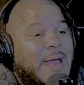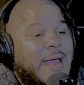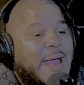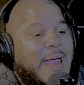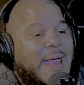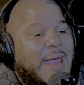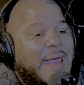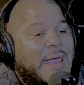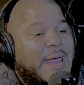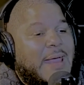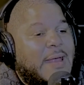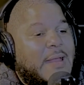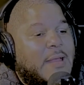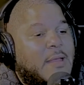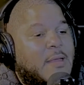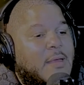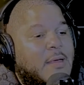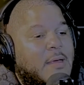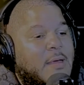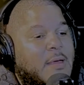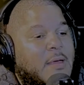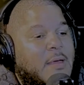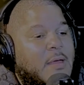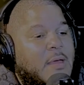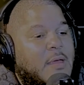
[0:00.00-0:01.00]
and
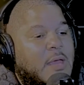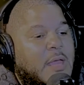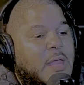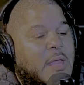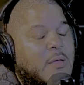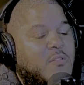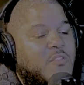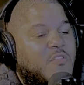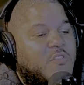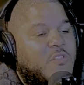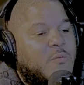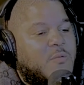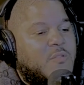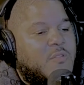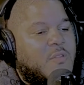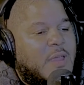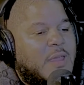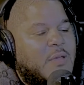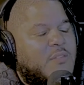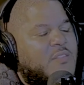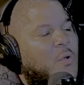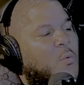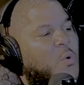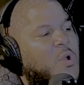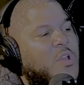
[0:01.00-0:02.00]
he was
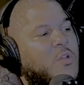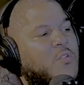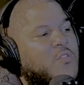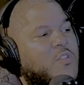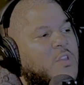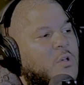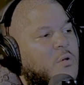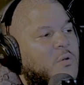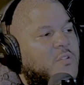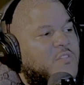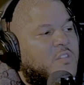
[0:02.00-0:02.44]
like, "What do you do?"